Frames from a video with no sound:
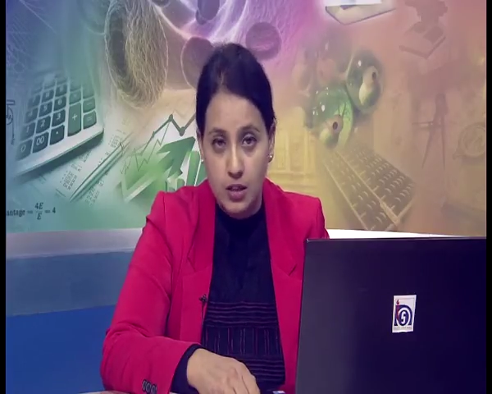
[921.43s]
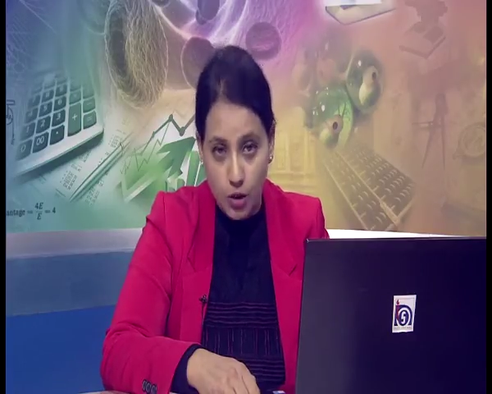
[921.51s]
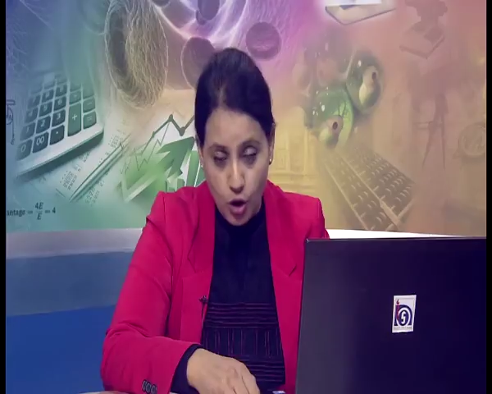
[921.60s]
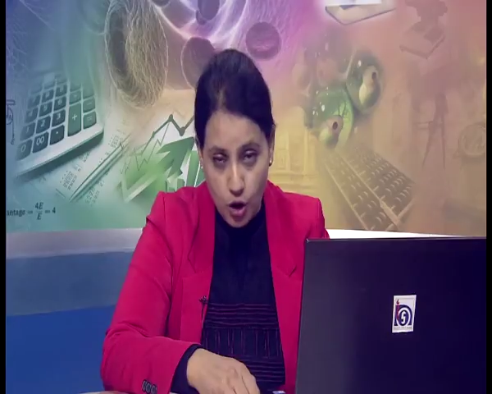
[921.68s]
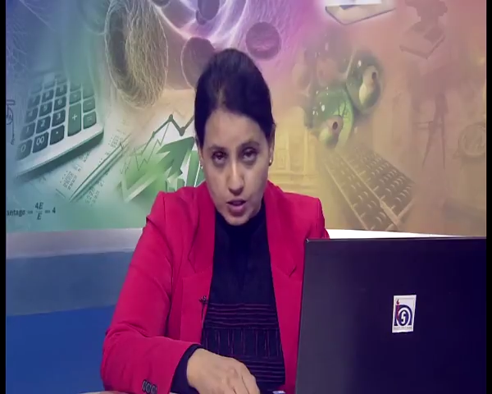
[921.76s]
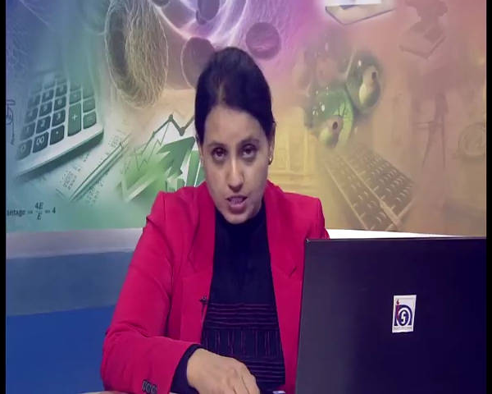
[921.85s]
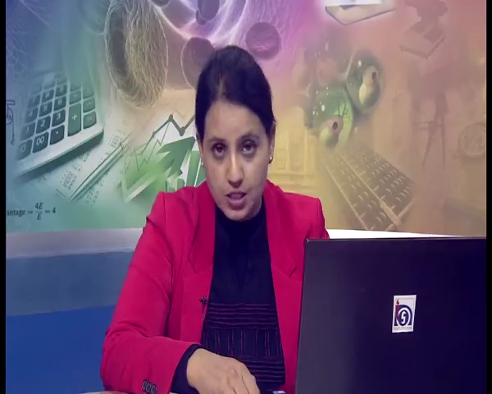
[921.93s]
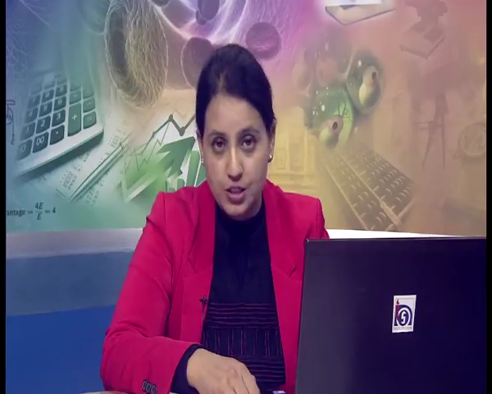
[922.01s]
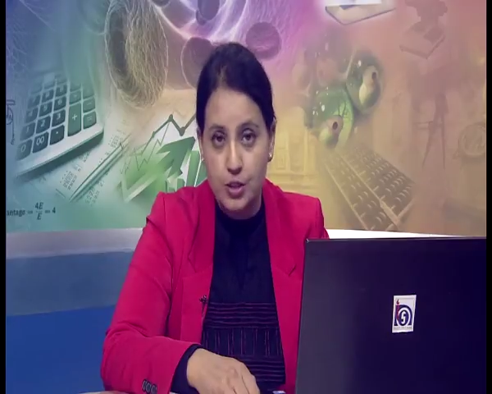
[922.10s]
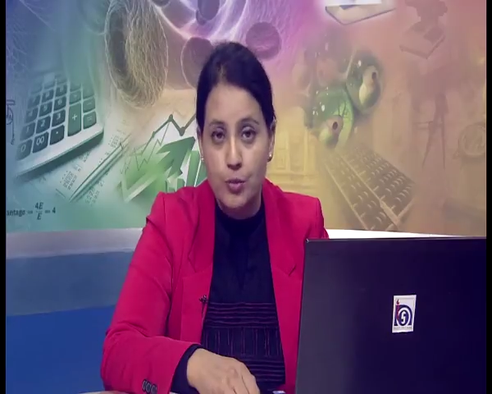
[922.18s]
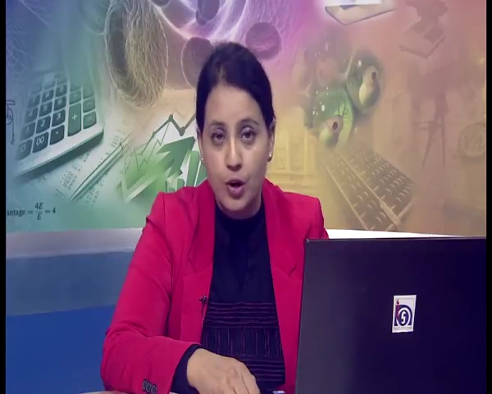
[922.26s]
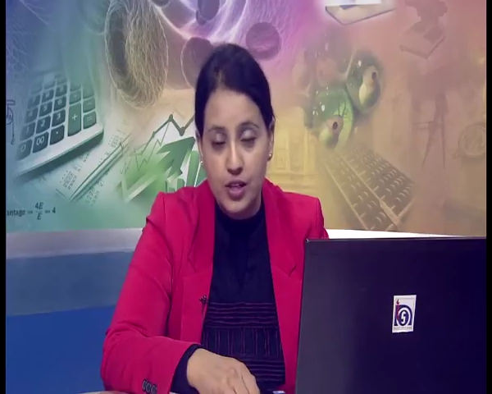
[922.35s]
or
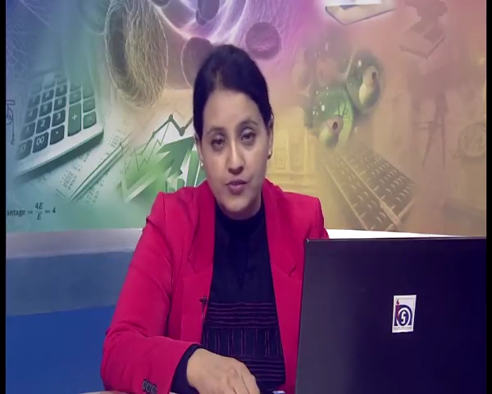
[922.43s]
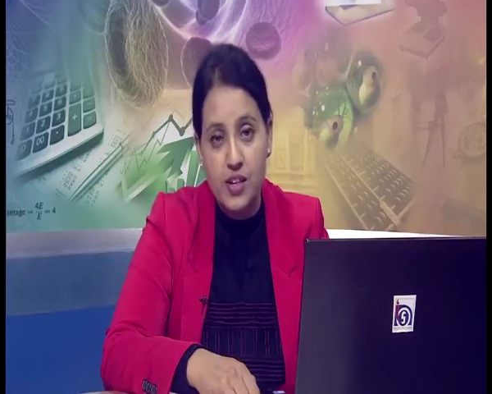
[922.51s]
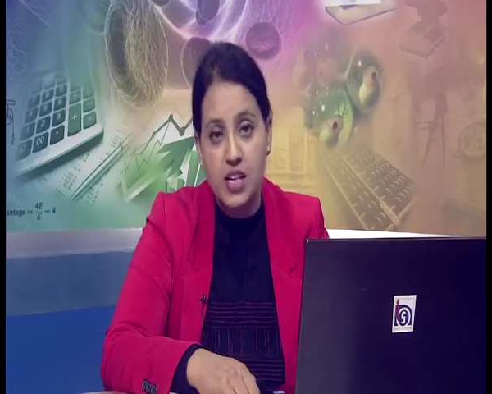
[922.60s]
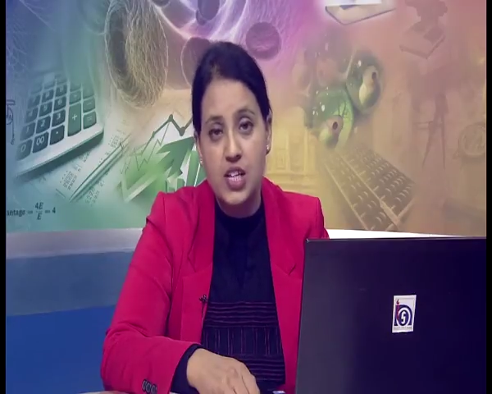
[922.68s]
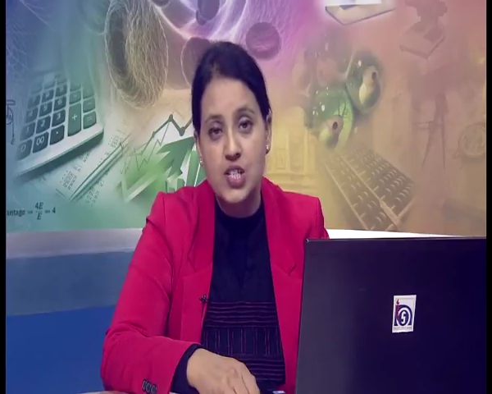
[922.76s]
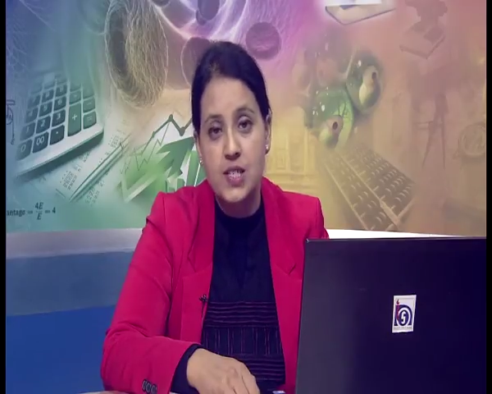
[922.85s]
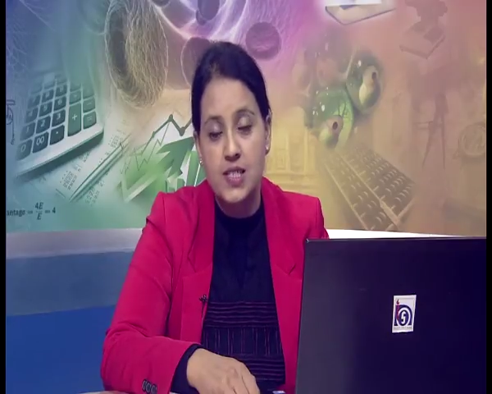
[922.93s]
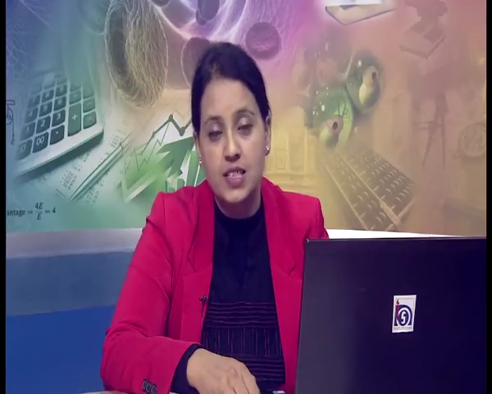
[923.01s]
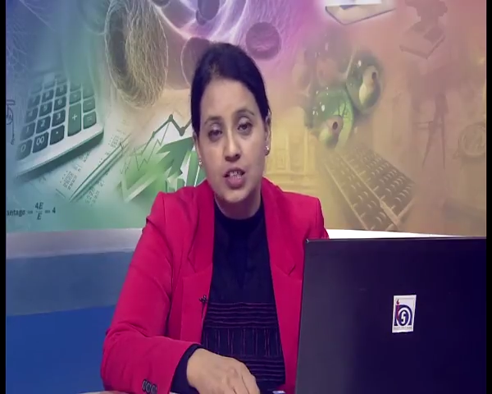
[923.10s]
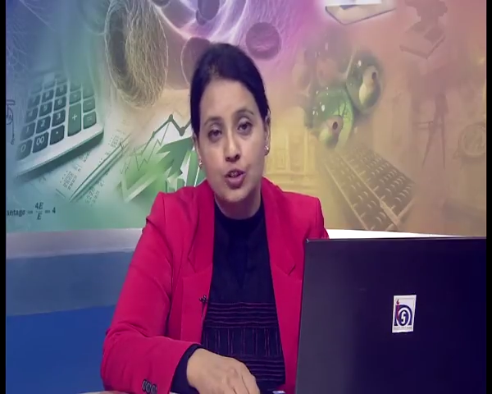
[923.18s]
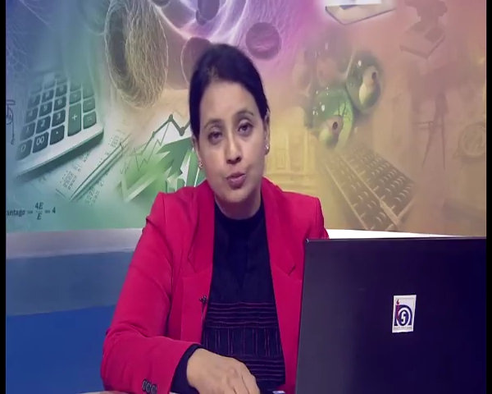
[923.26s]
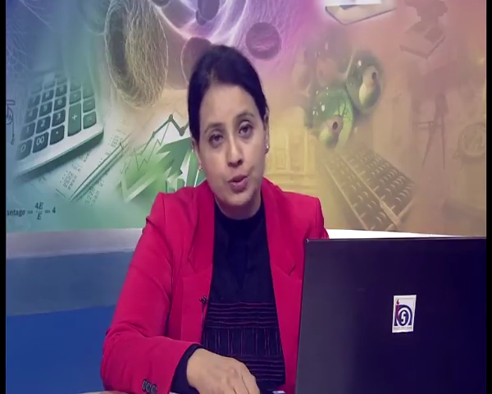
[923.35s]
certain modifications
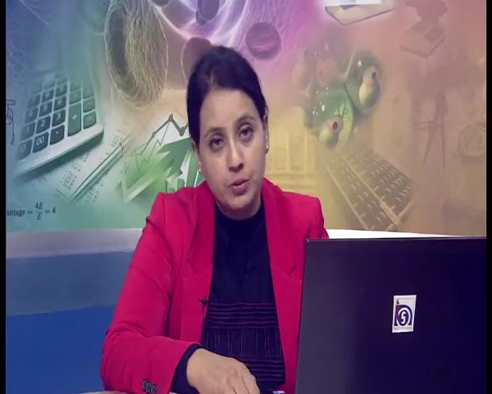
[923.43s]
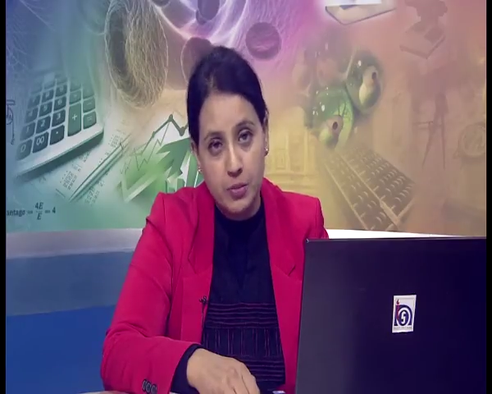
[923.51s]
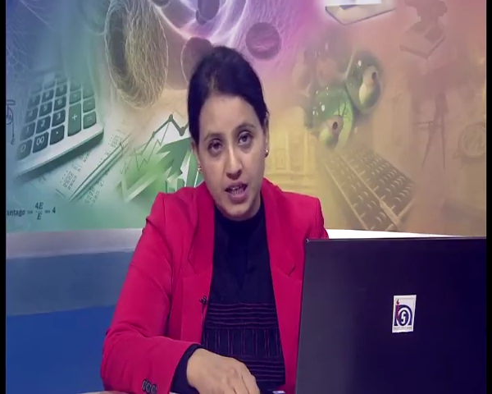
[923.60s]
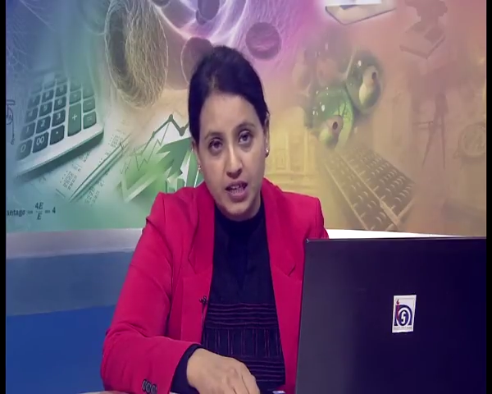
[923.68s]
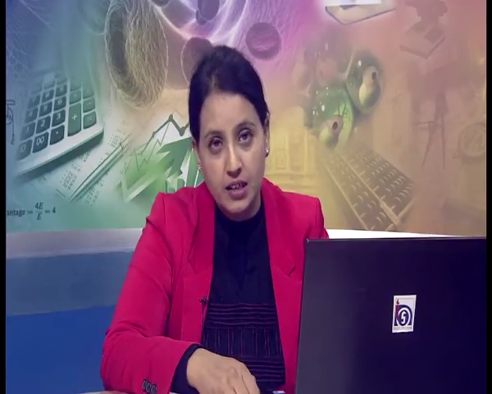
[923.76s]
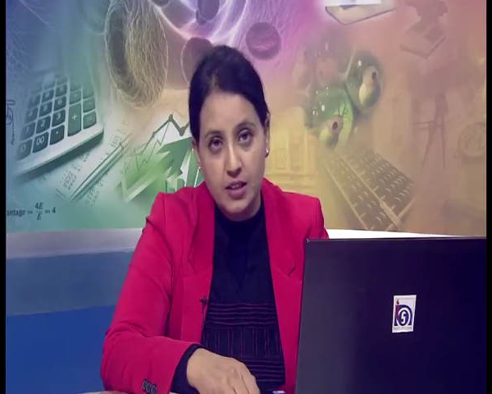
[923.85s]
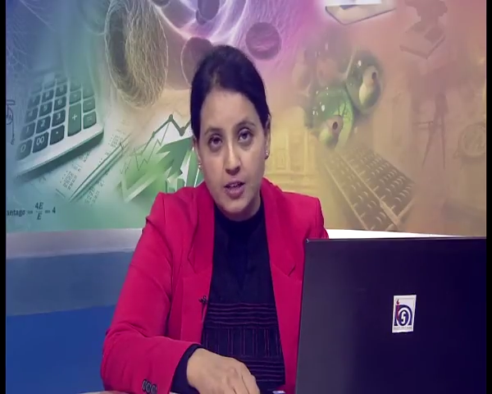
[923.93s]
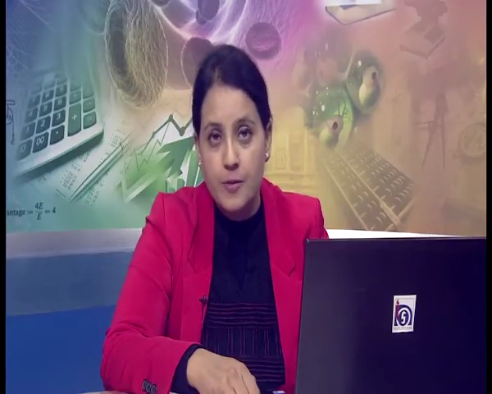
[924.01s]
need to be made,